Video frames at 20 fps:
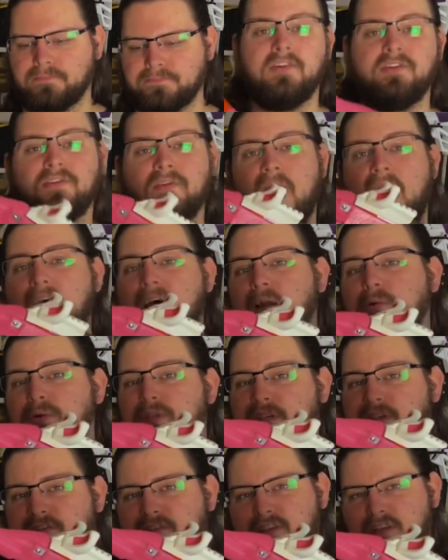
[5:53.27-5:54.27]
So I
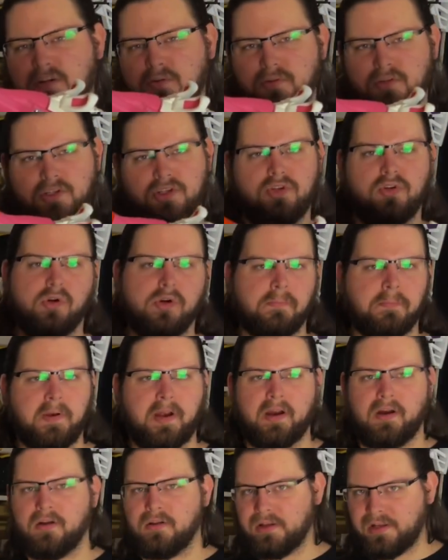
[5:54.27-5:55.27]
would just stick with the short
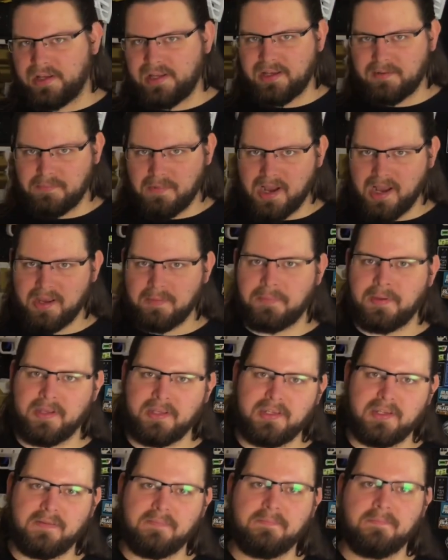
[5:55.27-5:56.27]
barrel, in my opinion.